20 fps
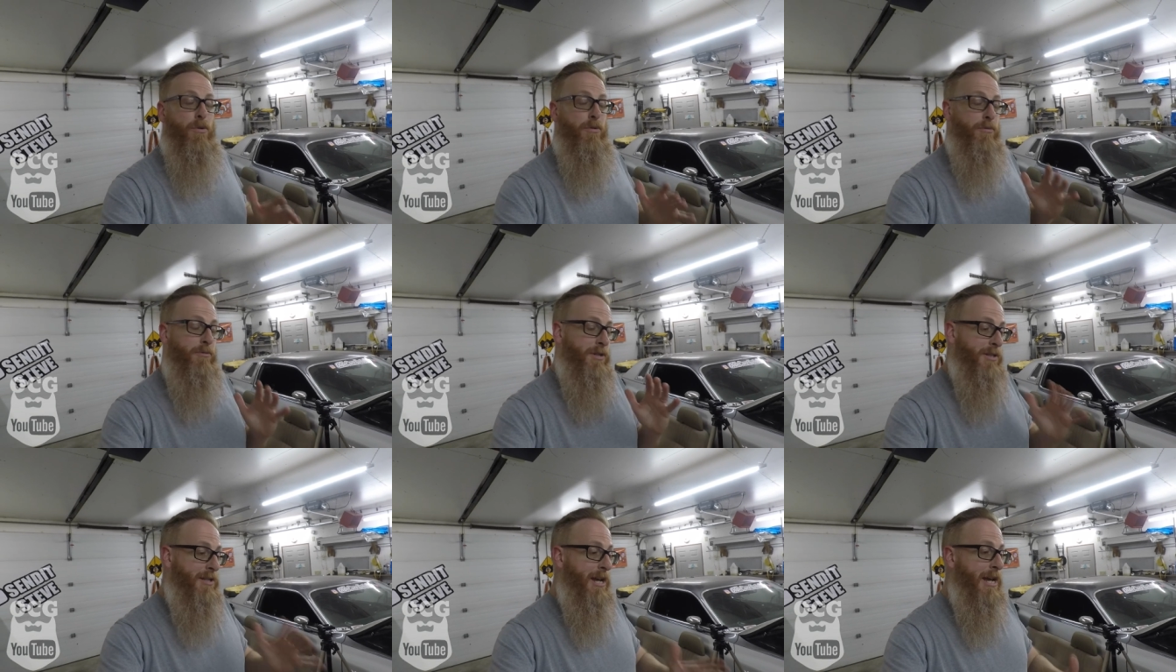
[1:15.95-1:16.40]

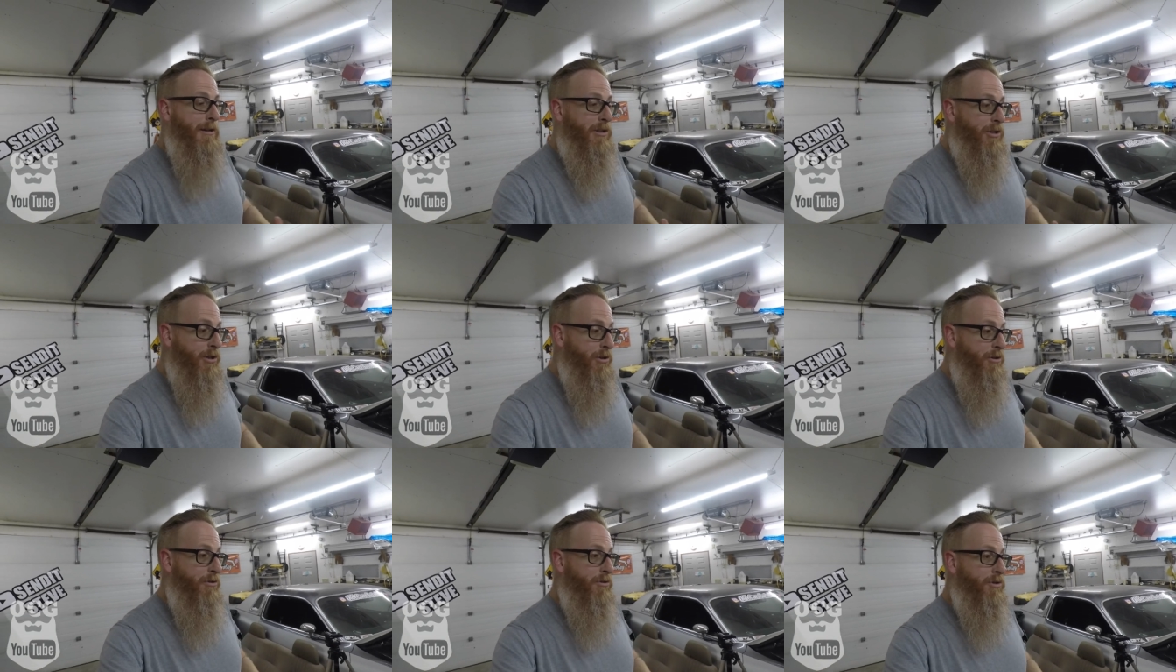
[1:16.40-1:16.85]
And stay
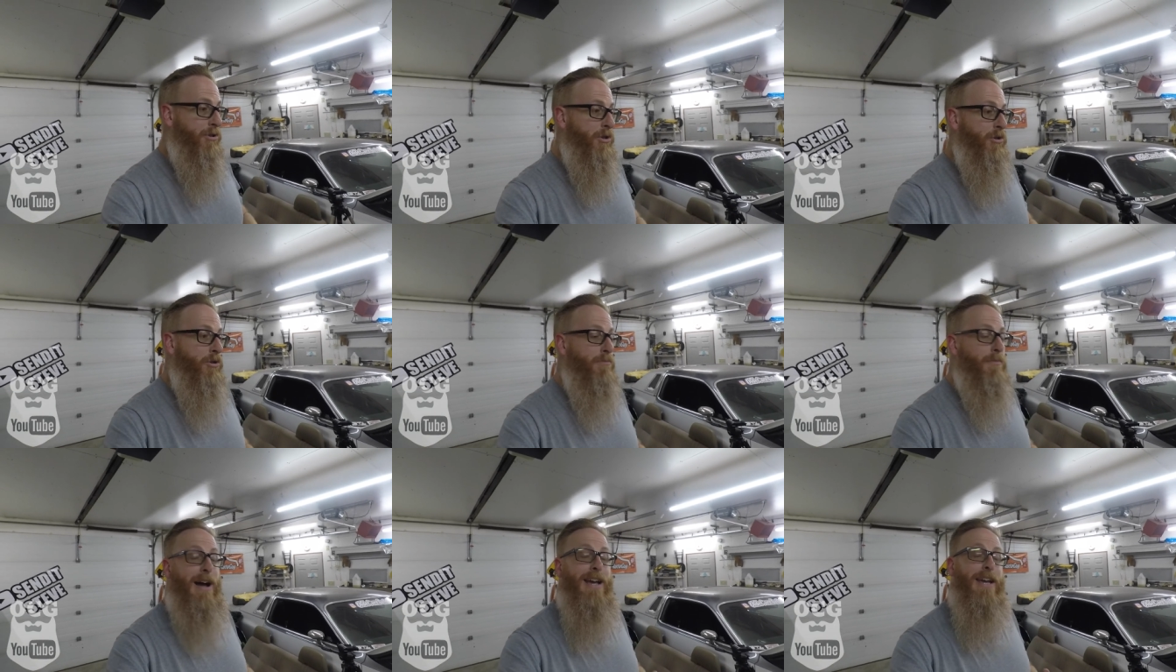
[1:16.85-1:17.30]
tuned
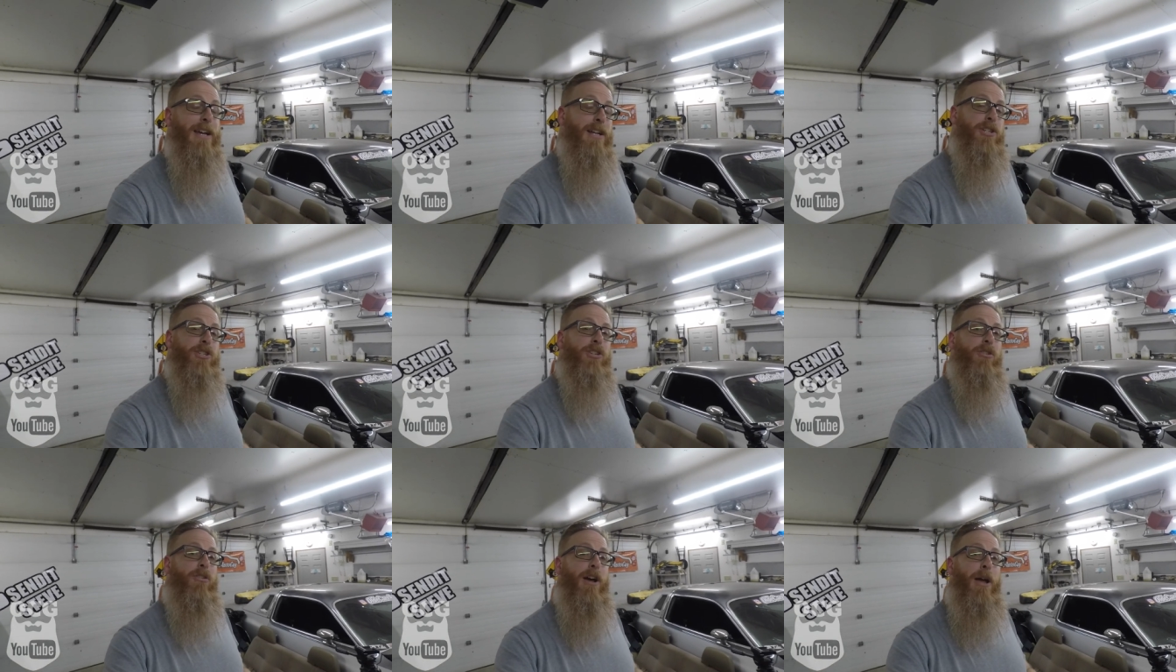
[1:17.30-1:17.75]
to my
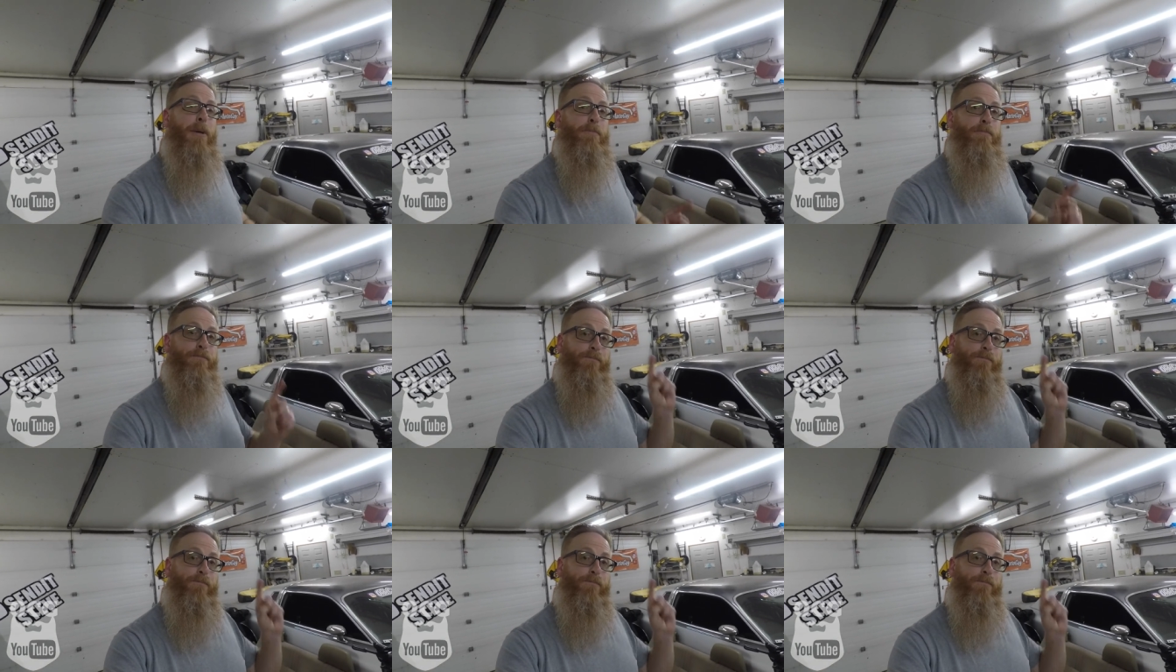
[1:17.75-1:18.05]
Instagram,